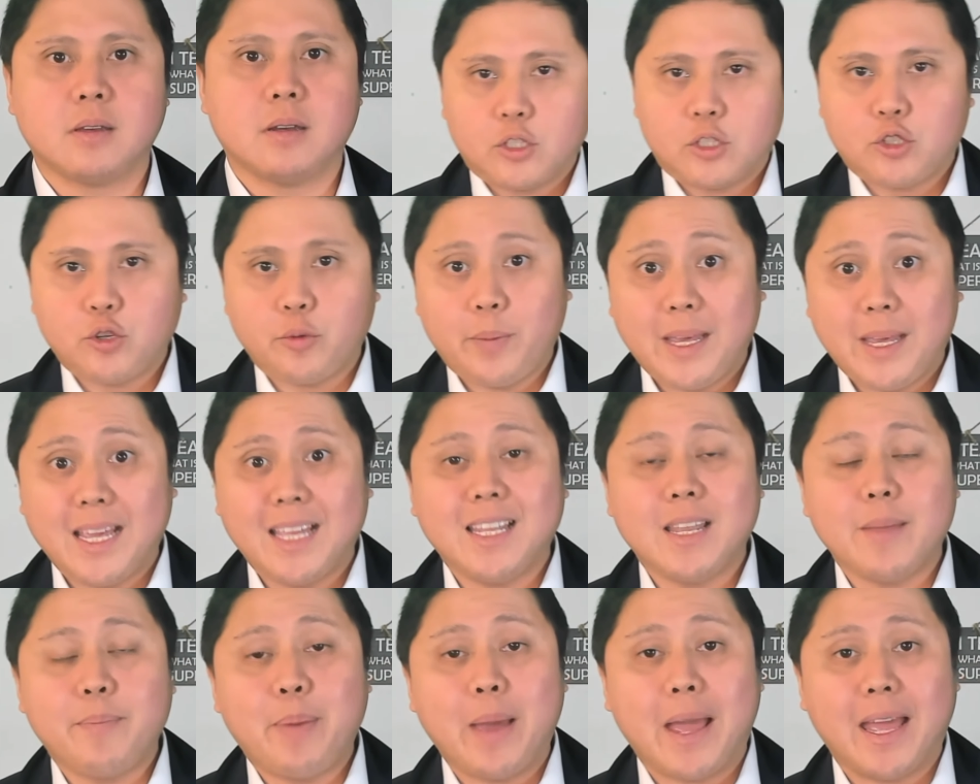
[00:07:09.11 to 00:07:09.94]
to be
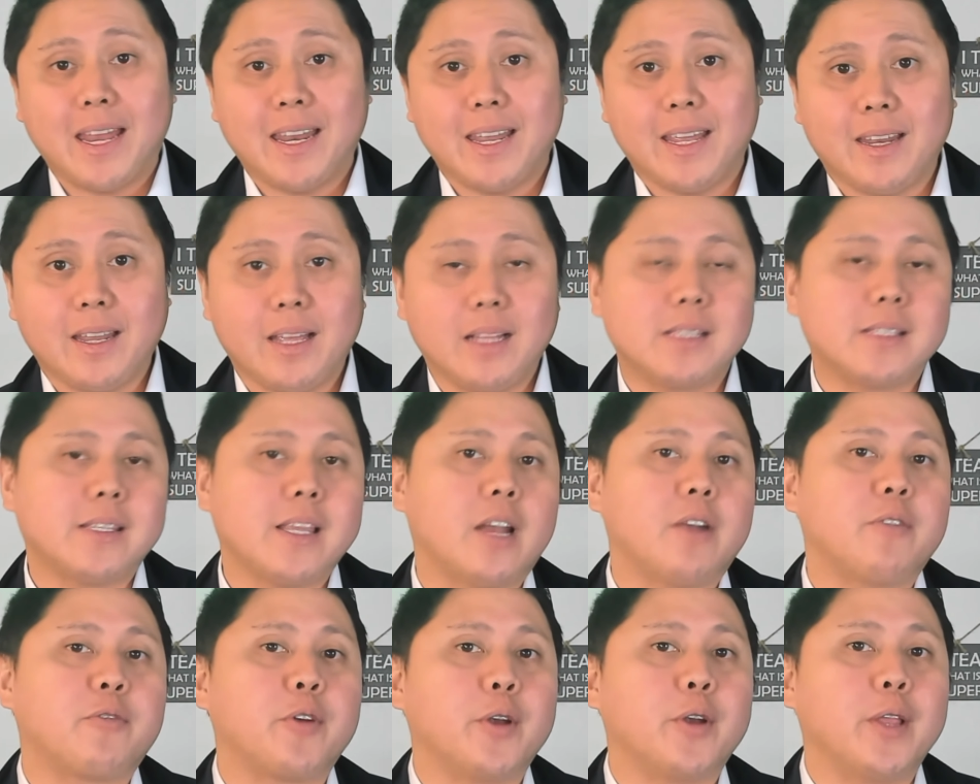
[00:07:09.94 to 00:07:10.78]
independent
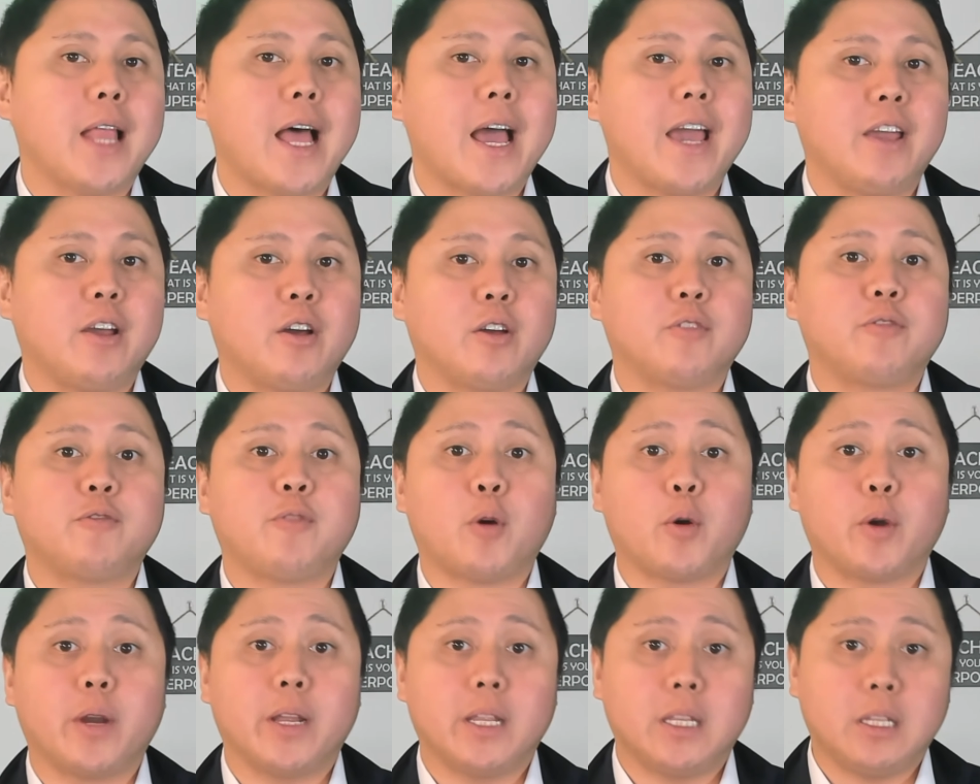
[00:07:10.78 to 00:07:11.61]
instead of relying on
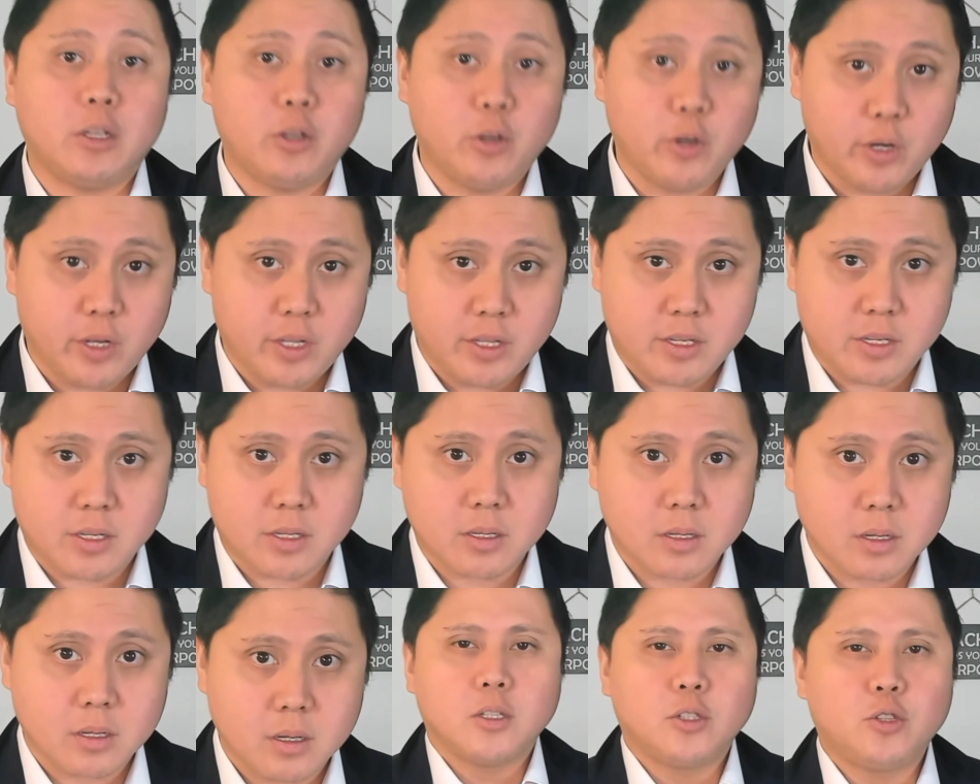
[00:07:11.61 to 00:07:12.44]
foreign goods,